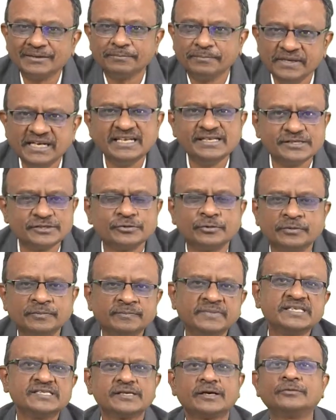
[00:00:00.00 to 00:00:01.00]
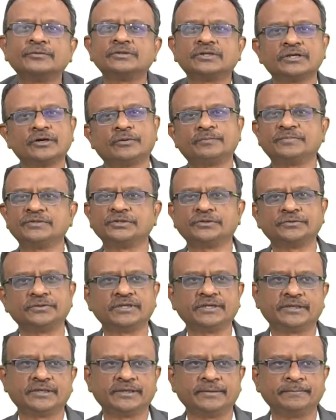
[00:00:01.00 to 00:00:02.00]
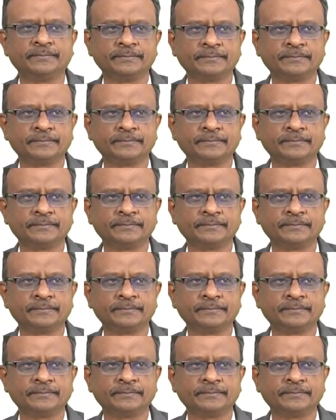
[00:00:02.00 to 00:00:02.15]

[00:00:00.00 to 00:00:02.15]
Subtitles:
Please don't miss out the opportunity.